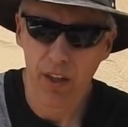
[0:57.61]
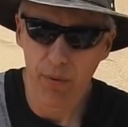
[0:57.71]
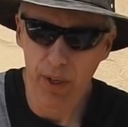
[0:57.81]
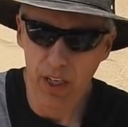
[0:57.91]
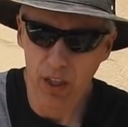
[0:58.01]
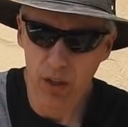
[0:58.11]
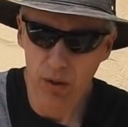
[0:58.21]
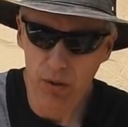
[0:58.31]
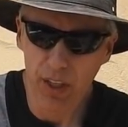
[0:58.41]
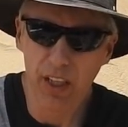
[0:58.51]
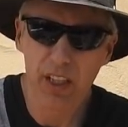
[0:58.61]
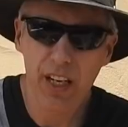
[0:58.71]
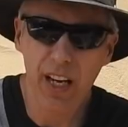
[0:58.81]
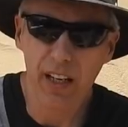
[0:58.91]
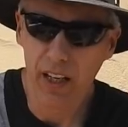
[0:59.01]
that we can use
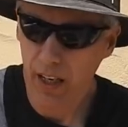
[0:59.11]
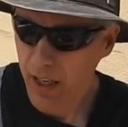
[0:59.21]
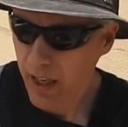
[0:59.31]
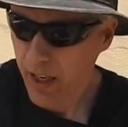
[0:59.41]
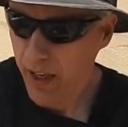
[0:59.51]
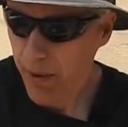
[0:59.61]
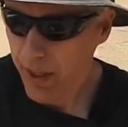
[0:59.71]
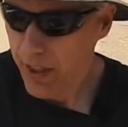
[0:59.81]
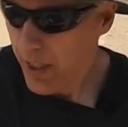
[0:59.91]
instead and what I